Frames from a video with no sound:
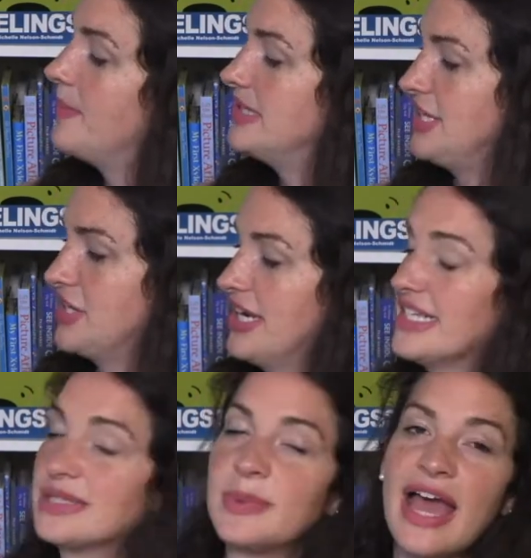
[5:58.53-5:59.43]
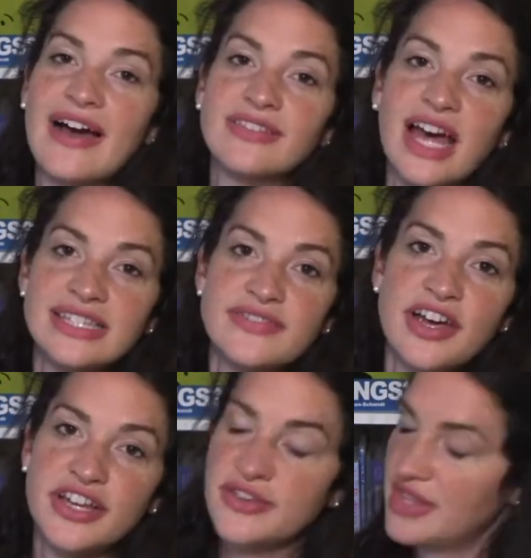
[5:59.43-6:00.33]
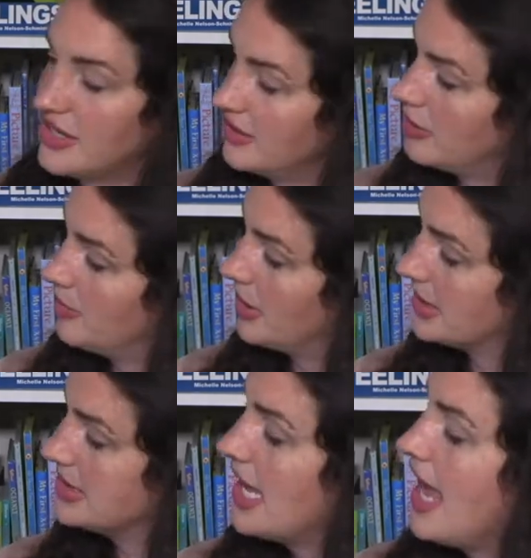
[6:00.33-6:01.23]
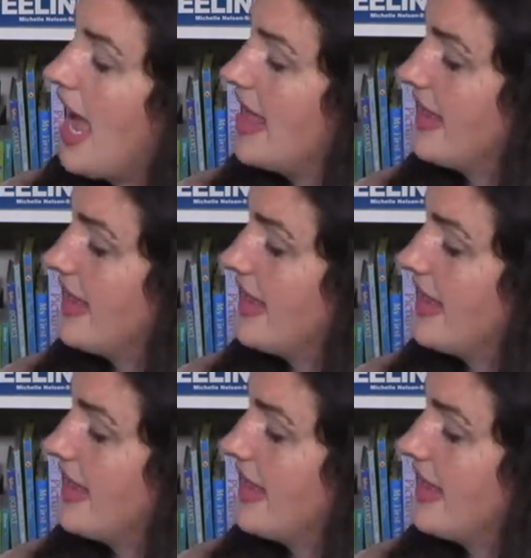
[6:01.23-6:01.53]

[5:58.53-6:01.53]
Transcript: series. We have lots of Are You There little books and